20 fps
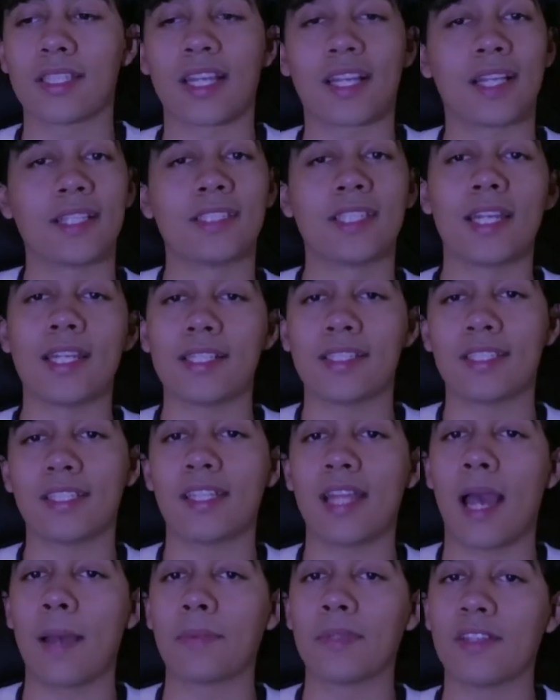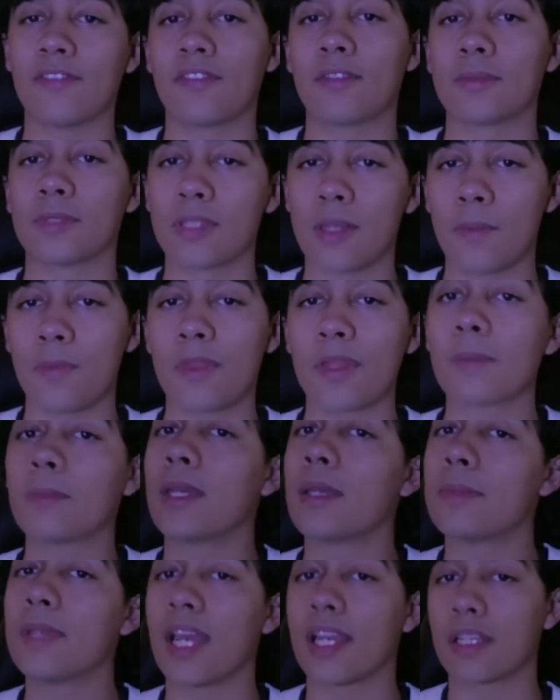I said, it's adapted from something.
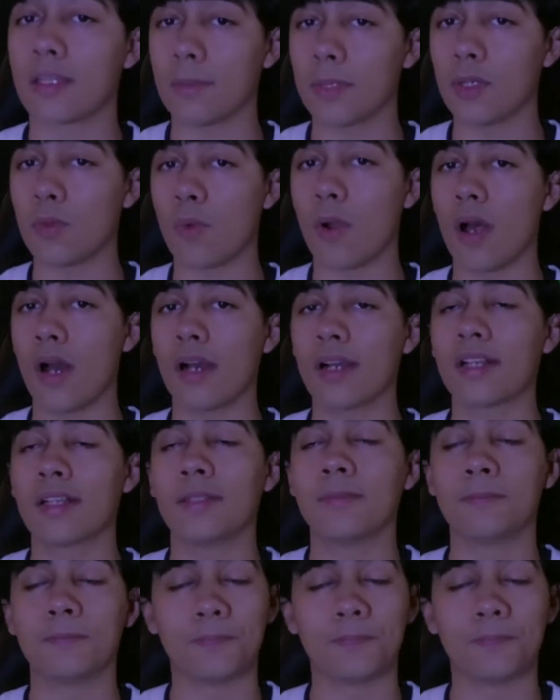Maybe I could be wrong.